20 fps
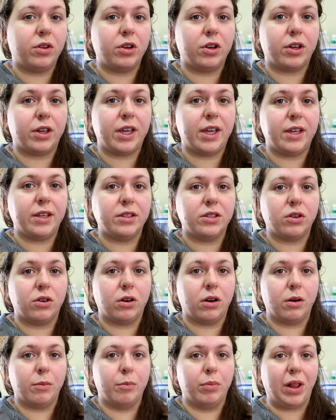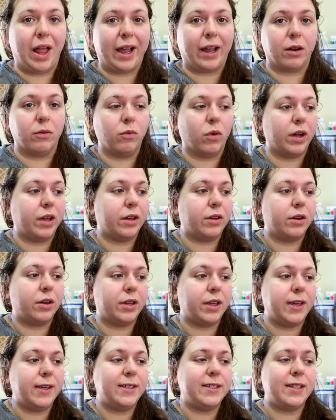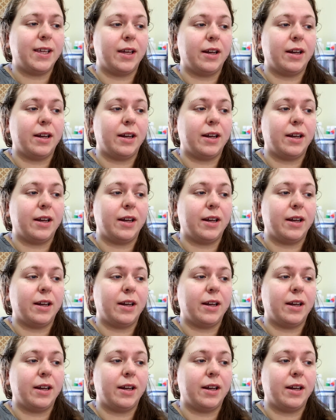cookies or black and white cookies,